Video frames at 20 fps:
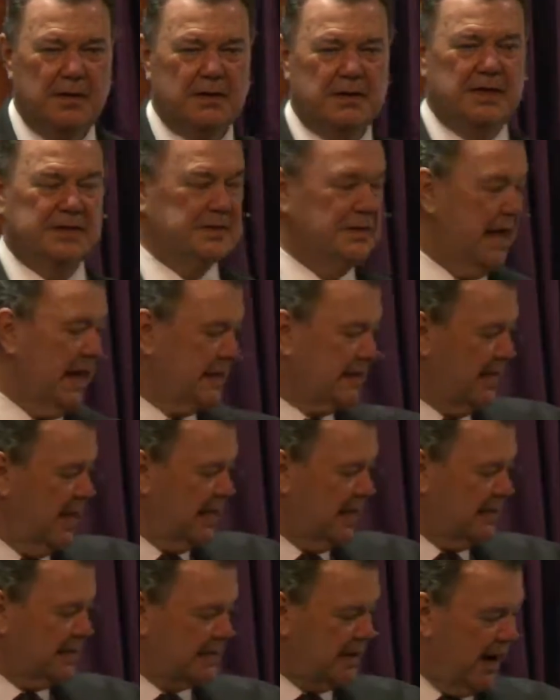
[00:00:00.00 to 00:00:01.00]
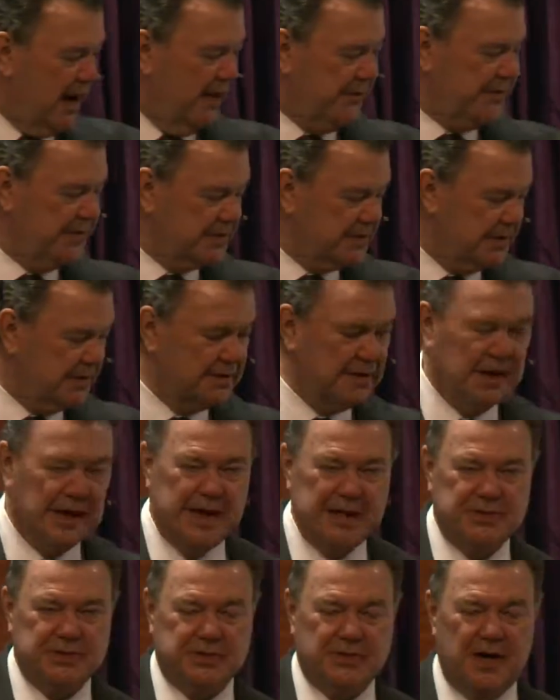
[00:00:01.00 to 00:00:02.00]
does not take his office until
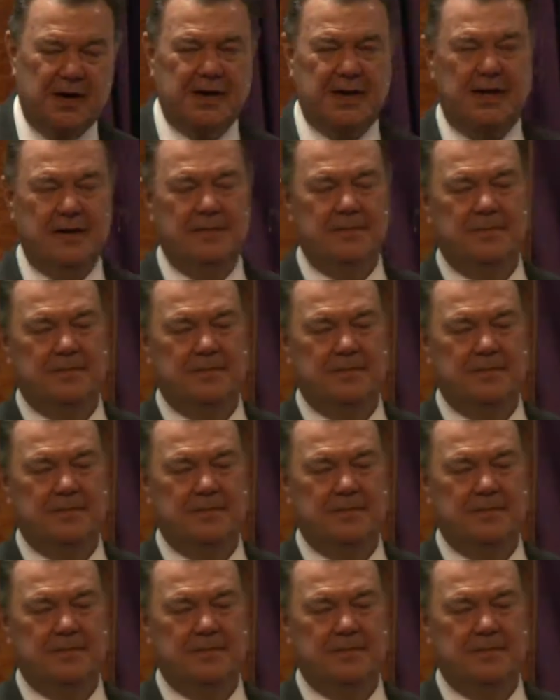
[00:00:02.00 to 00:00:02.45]
age 30.